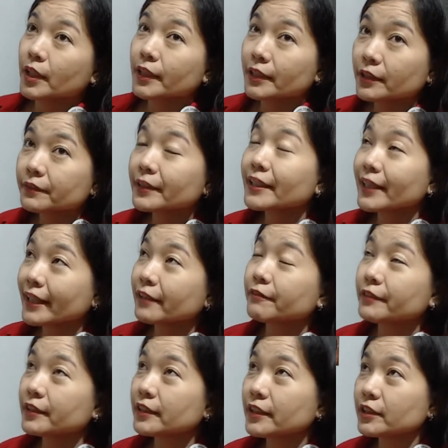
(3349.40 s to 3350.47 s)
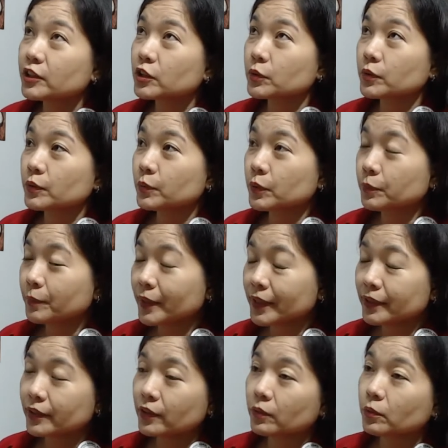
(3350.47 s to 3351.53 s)
The real evidence would be
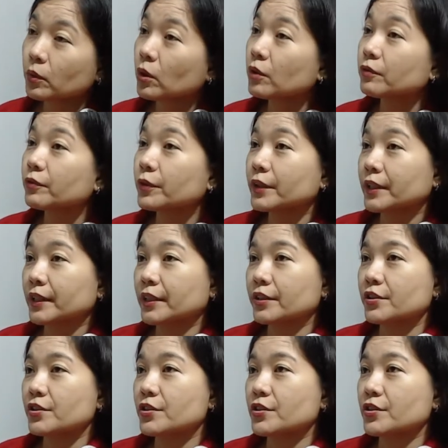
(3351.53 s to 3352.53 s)
in the raw footage.